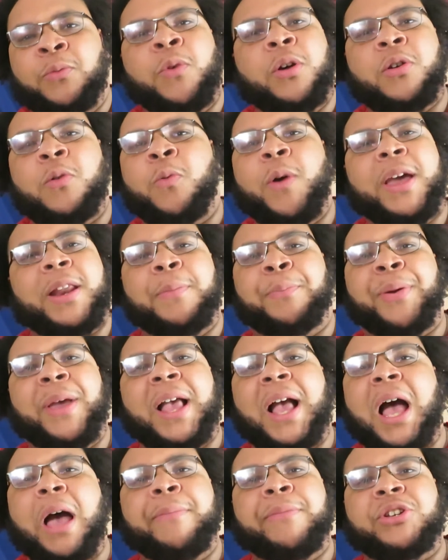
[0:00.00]
What a way to
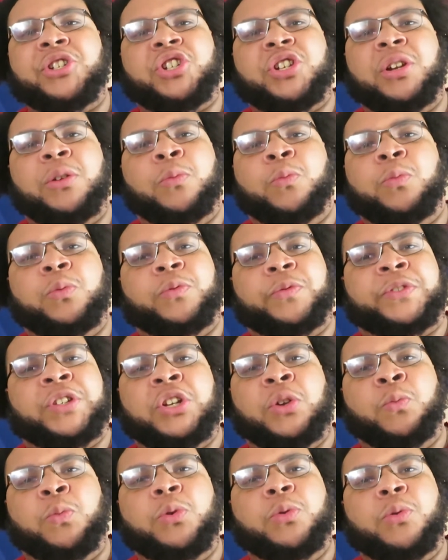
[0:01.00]
pay homage to the Wu.
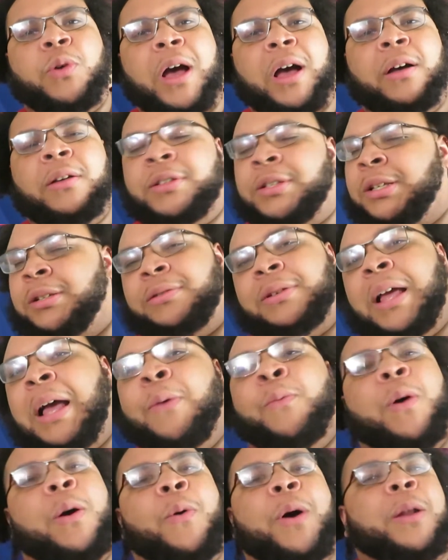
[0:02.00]
What
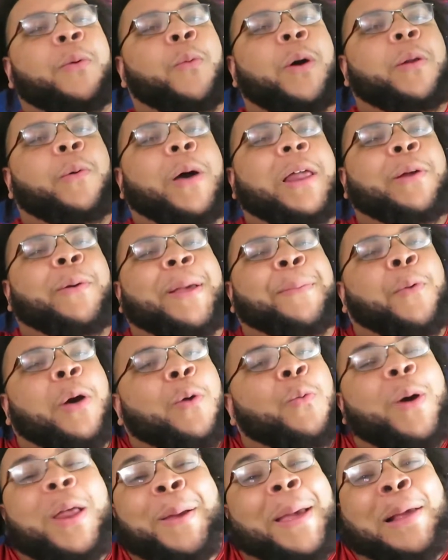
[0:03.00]
a
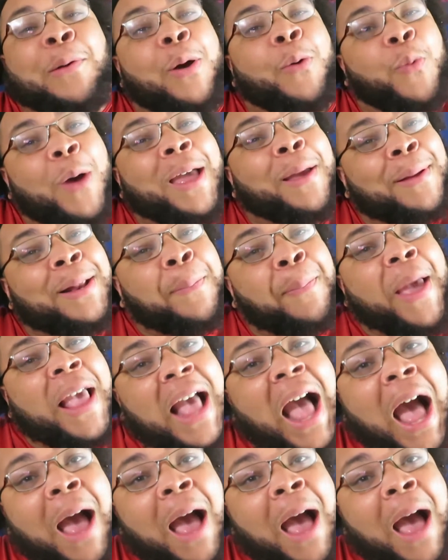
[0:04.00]
way to pay